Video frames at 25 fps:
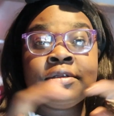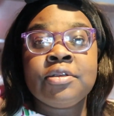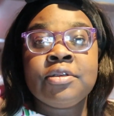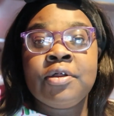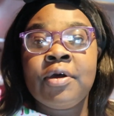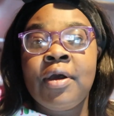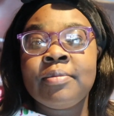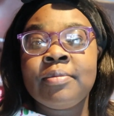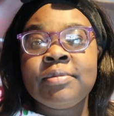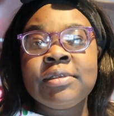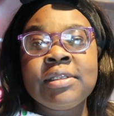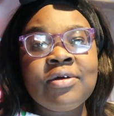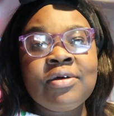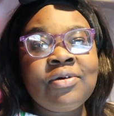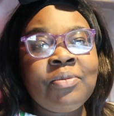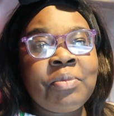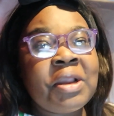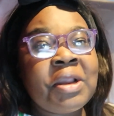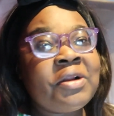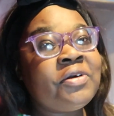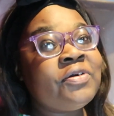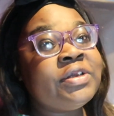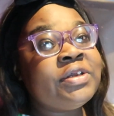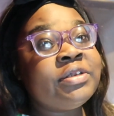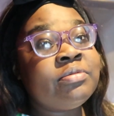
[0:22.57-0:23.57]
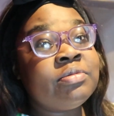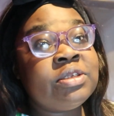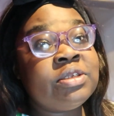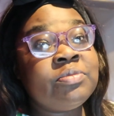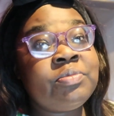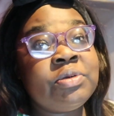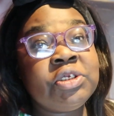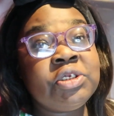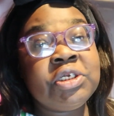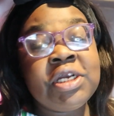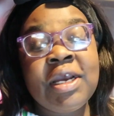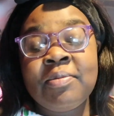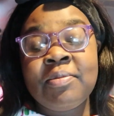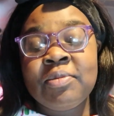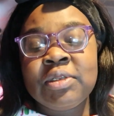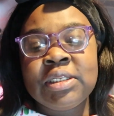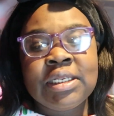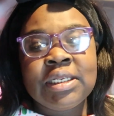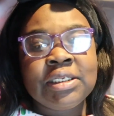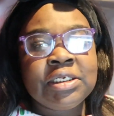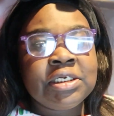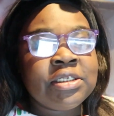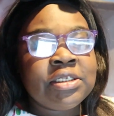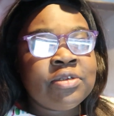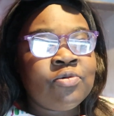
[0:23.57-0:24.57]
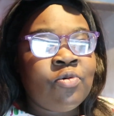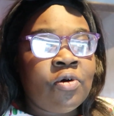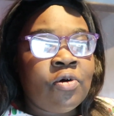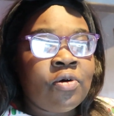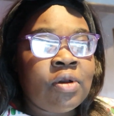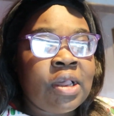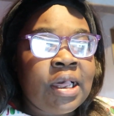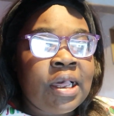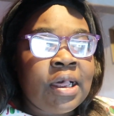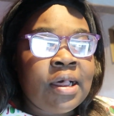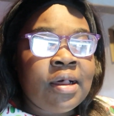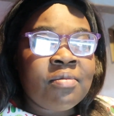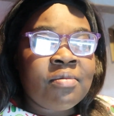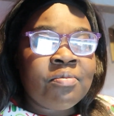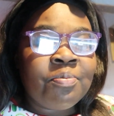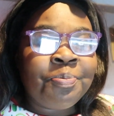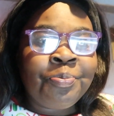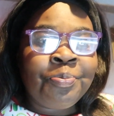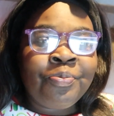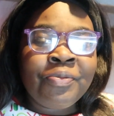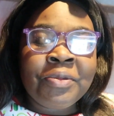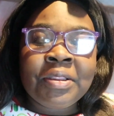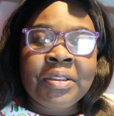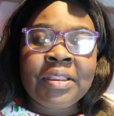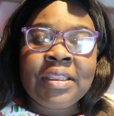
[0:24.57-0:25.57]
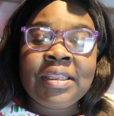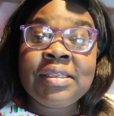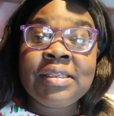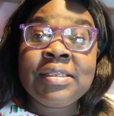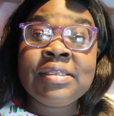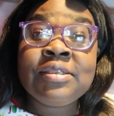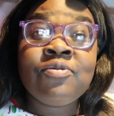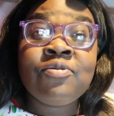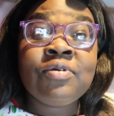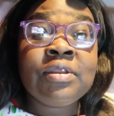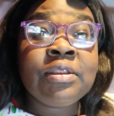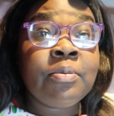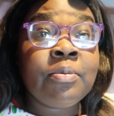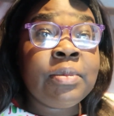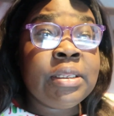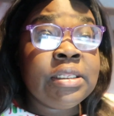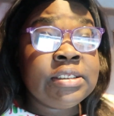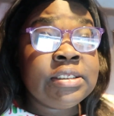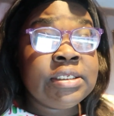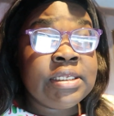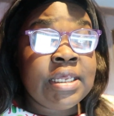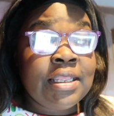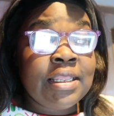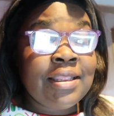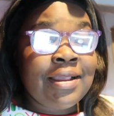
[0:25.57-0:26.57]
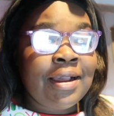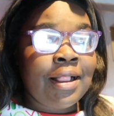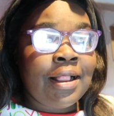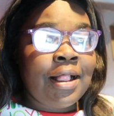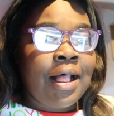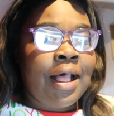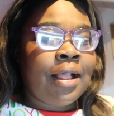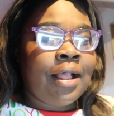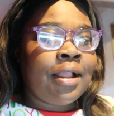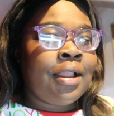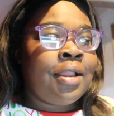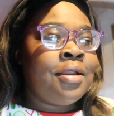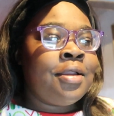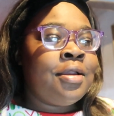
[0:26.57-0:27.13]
So I'm still in my Christmas pajamas. I just woke up. It's finna be 10 o'clock.